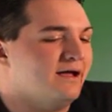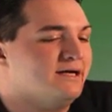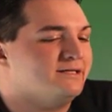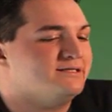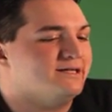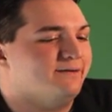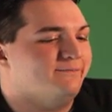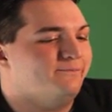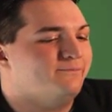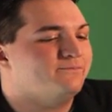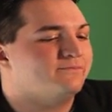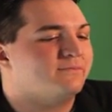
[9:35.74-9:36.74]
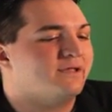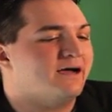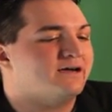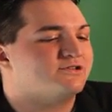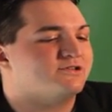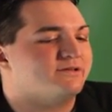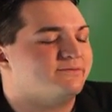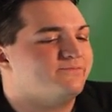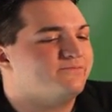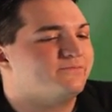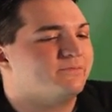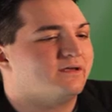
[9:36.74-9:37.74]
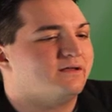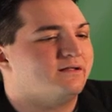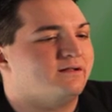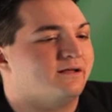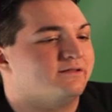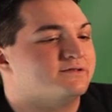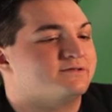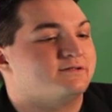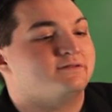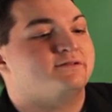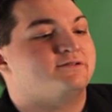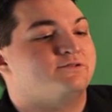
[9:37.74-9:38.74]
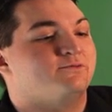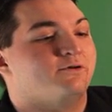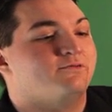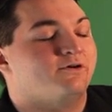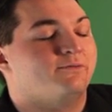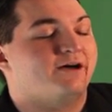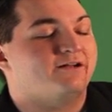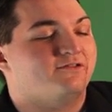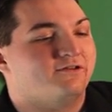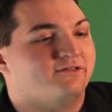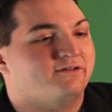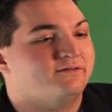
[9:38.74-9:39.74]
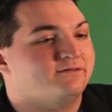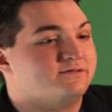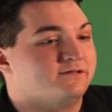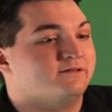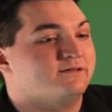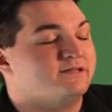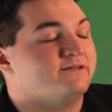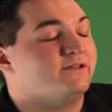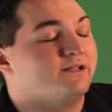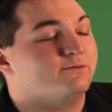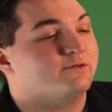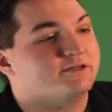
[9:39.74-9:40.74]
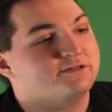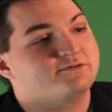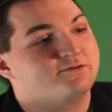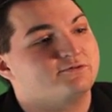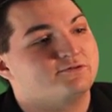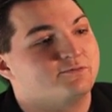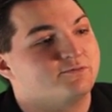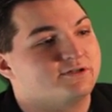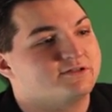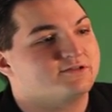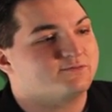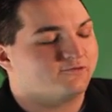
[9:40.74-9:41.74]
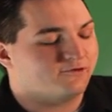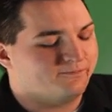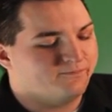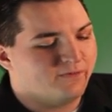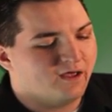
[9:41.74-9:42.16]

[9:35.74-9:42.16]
And actually, now this you won't know about until the DVD release. Don't release this before.